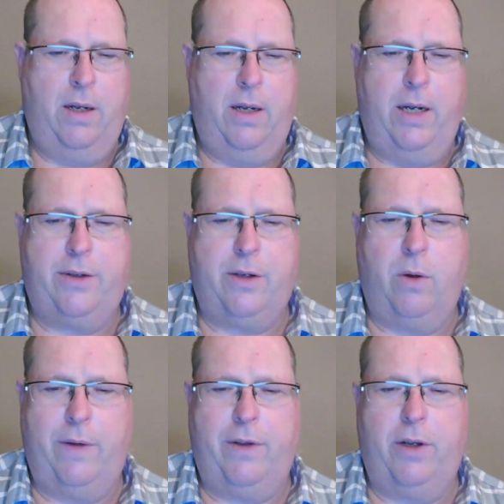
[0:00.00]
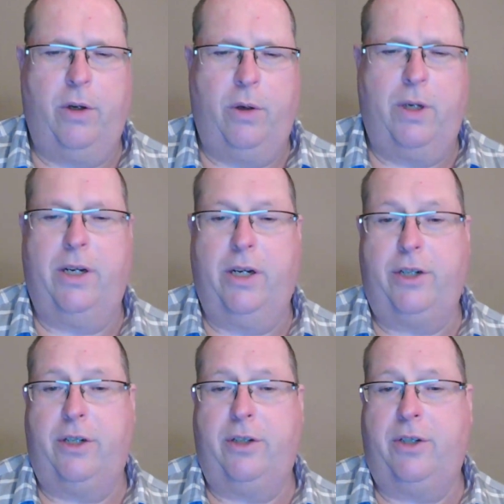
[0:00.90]
And so of the two
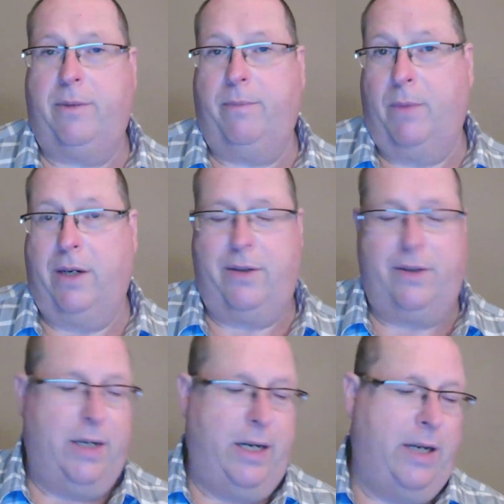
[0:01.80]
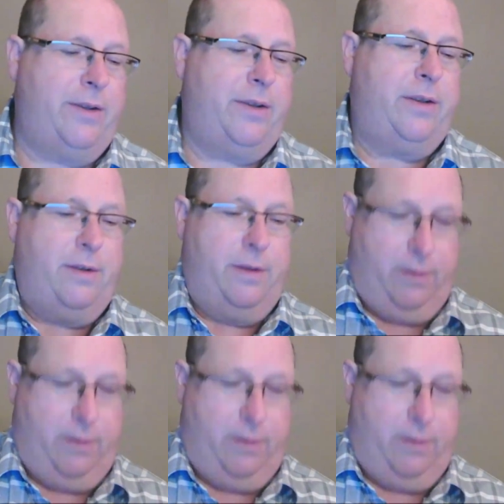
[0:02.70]
conditions, Marx says,